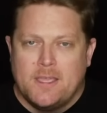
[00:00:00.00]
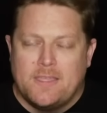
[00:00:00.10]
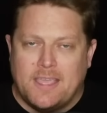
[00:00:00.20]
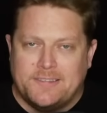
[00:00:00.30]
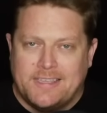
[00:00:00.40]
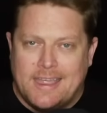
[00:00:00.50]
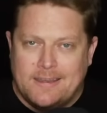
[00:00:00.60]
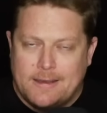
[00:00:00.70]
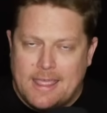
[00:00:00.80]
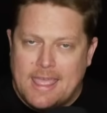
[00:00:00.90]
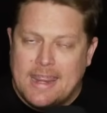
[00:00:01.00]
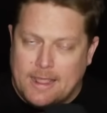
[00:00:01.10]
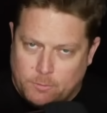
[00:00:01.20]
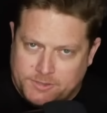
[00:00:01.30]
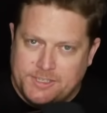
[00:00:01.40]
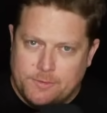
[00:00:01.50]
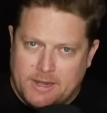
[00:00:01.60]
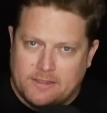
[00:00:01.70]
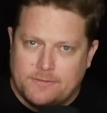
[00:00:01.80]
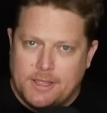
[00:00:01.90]
Thanks again, and I will see you in the
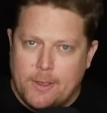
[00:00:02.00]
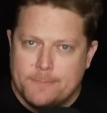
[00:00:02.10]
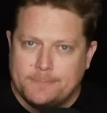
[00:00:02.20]
next video.